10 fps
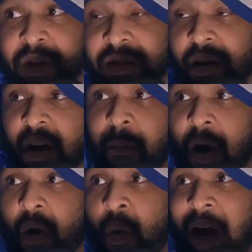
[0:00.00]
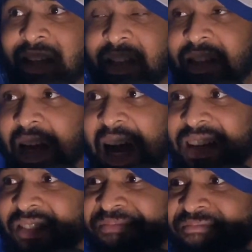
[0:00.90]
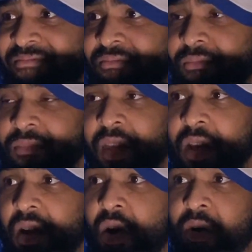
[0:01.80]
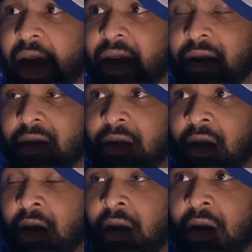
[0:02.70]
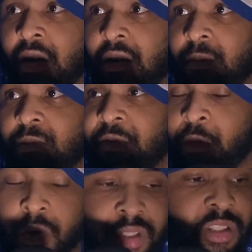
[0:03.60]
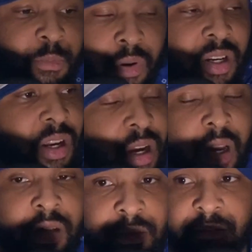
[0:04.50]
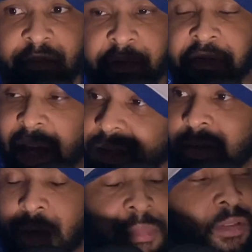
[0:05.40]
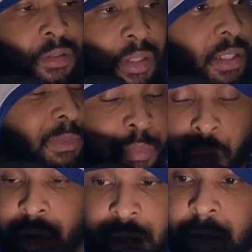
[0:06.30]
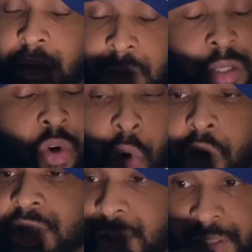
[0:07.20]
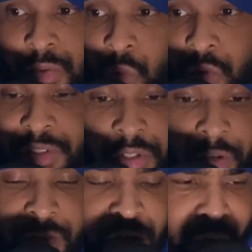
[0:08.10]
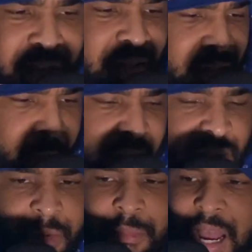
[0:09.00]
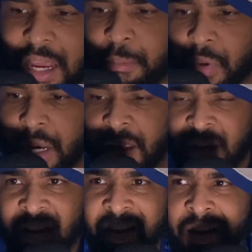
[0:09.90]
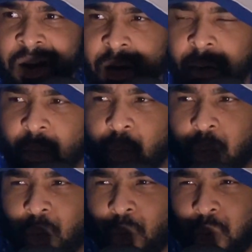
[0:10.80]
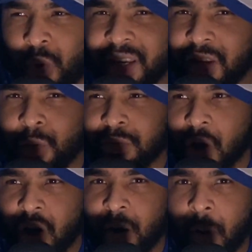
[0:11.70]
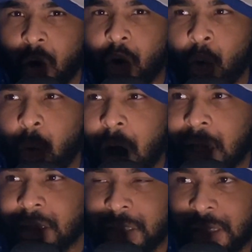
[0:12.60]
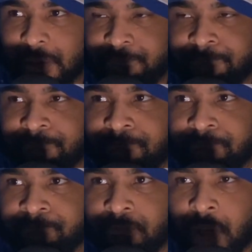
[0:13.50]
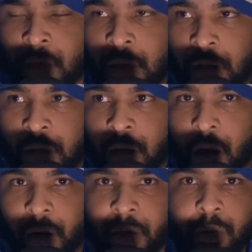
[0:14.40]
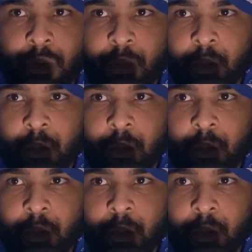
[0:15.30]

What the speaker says: to talk about quality, Doc? Okay. Forza's pretty good. Flight Sim is pretty gorgeous on certain screens, especially mine. But when you talk about quality, are you